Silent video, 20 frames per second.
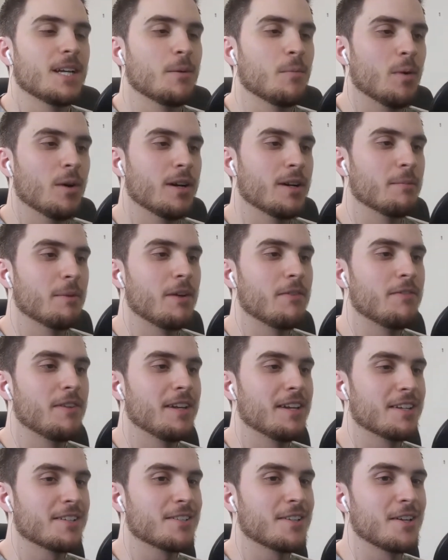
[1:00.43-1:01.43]
wearing my
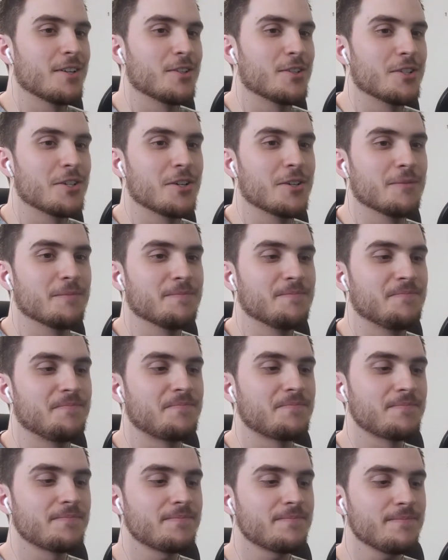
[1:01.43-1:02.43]
Phoenix Suns shirt.
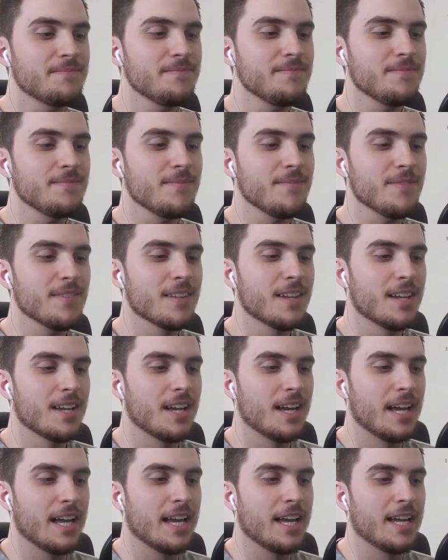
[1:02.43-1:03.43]

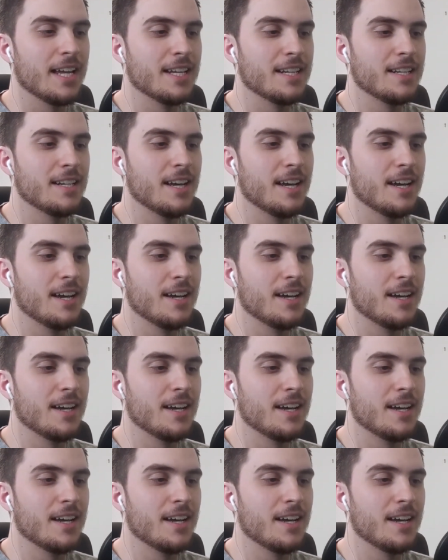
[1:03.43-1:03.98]
And